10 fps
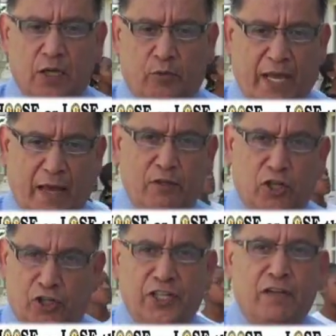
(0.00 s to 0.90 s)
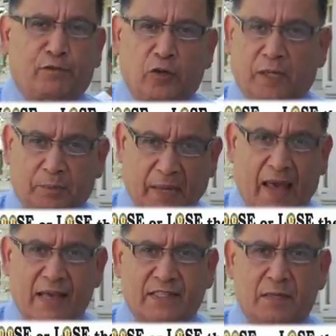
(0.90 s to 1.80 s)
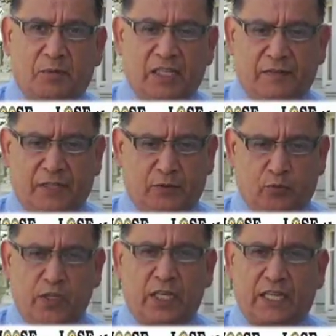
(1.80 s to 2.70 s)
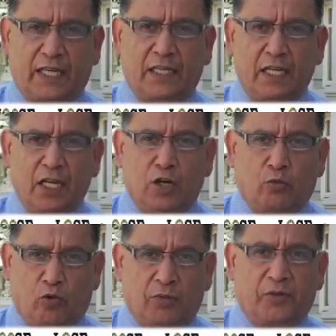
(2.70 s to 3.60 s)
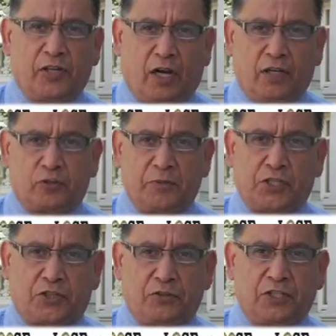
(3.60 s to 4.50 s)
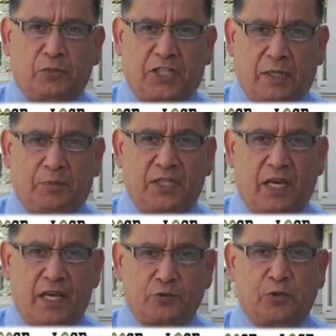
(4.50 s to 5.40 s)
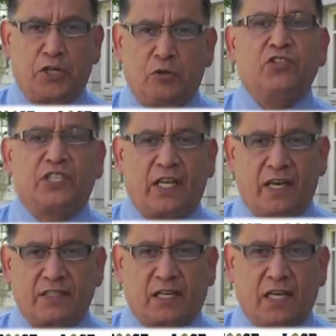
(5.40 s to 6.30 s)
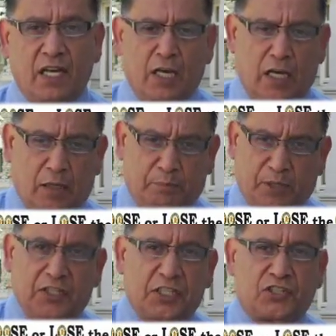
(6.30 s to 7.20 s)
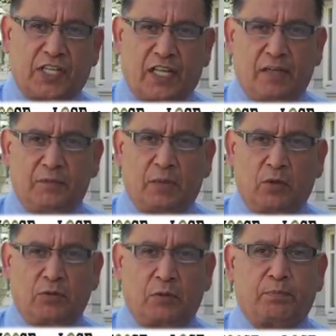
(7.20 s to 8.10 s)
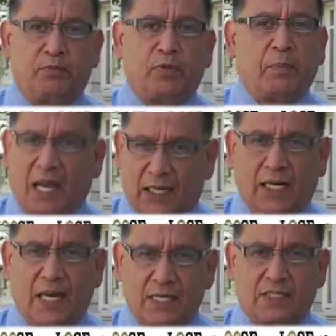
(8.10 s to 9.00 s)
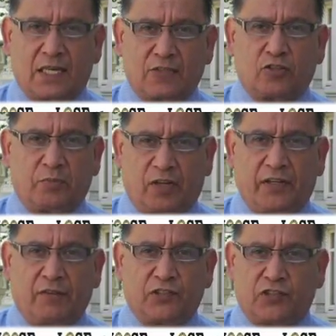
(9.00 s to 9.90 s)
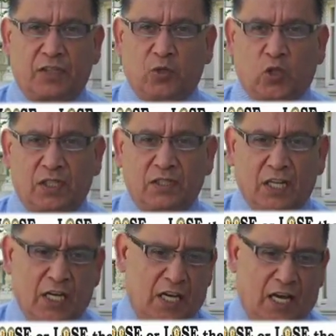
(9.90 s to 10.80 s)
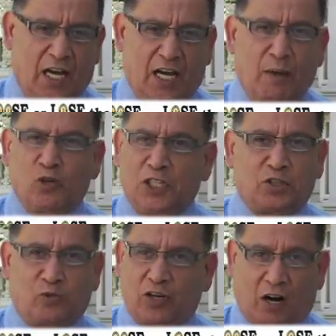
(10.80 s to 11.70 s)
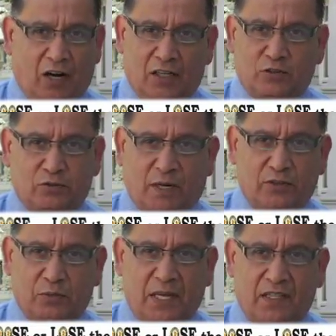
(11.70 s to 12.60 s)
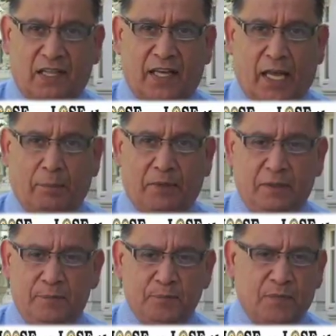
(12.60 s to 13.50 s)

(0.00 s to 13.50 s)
We have learning from our past. I believe that we can work very hard to make sure that we keep the A's. We use the A's, uh, uh, building a stadium that will re- revitalize uh, some area of the city of Oakland. Uh, I'm willing to work hard to try to make that happen.